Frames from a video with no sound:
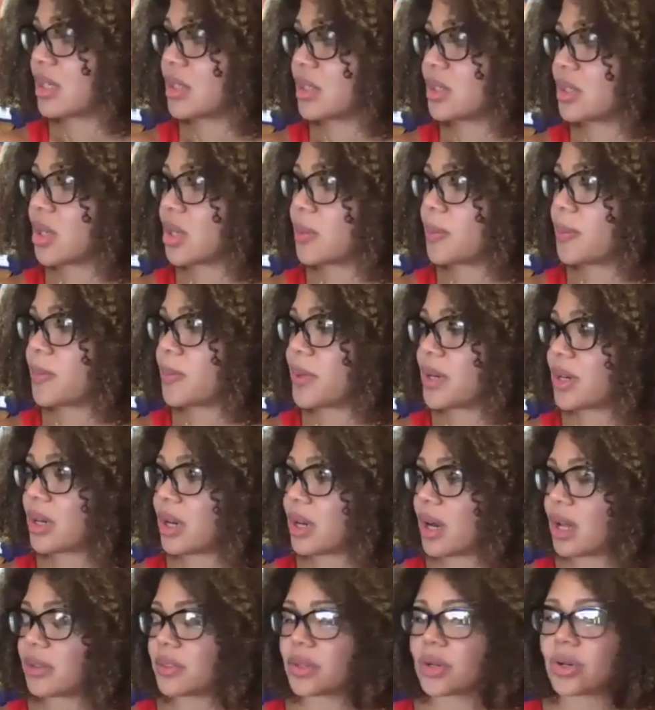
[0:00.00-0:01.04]
the book
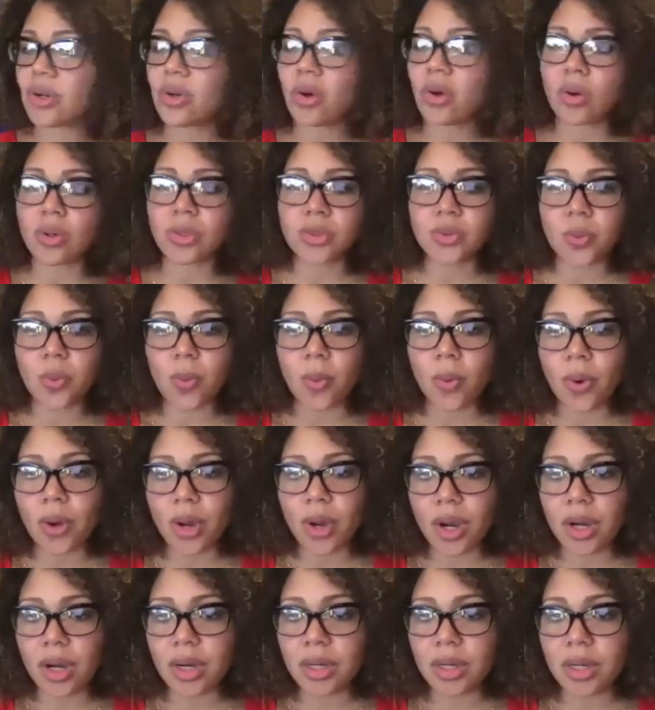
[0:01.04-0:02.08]
on the Cold
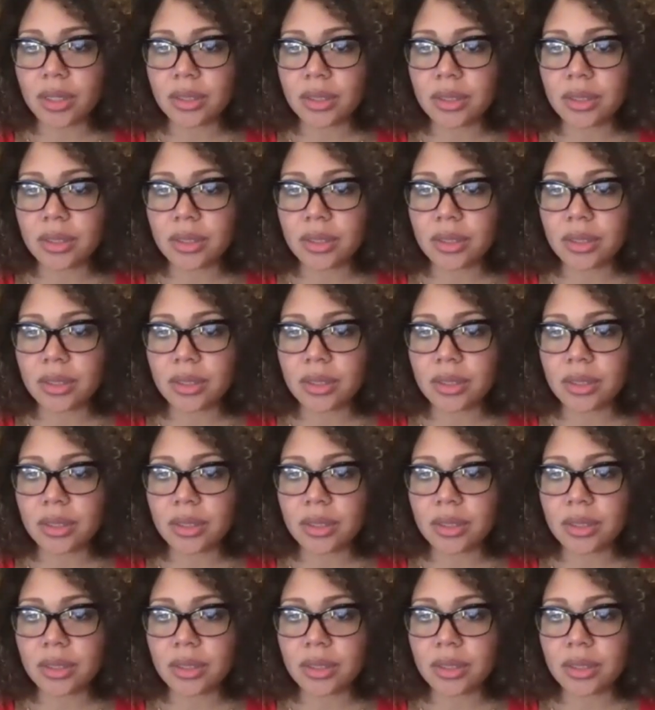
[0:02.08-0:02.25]
War